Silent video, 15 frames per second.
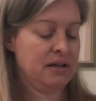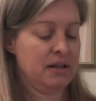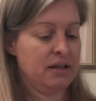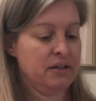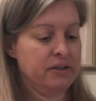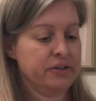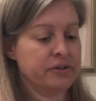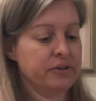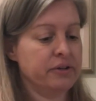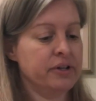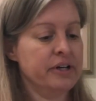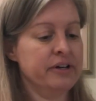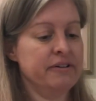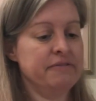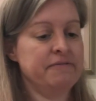a little
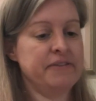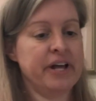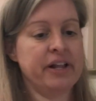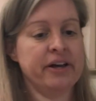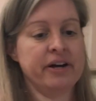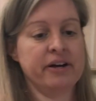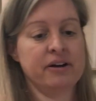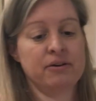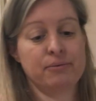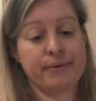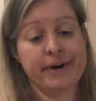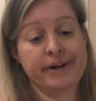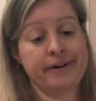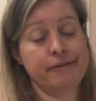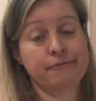fella
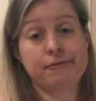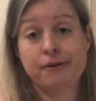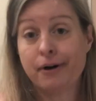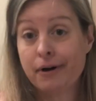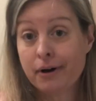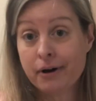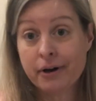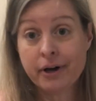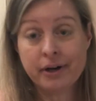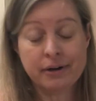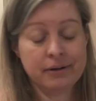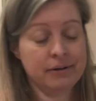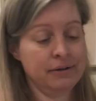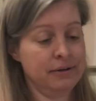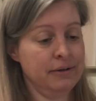riding a frog.
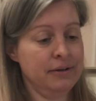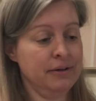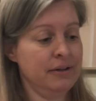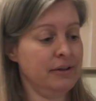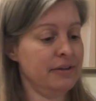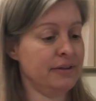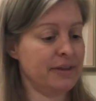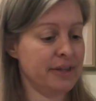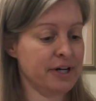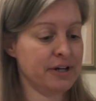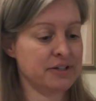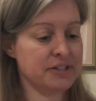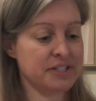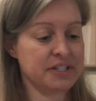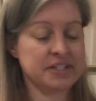
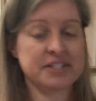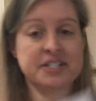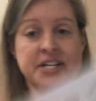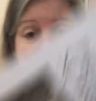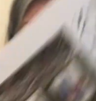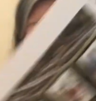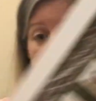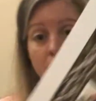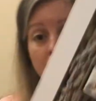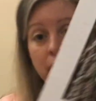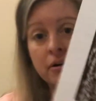There's a snail.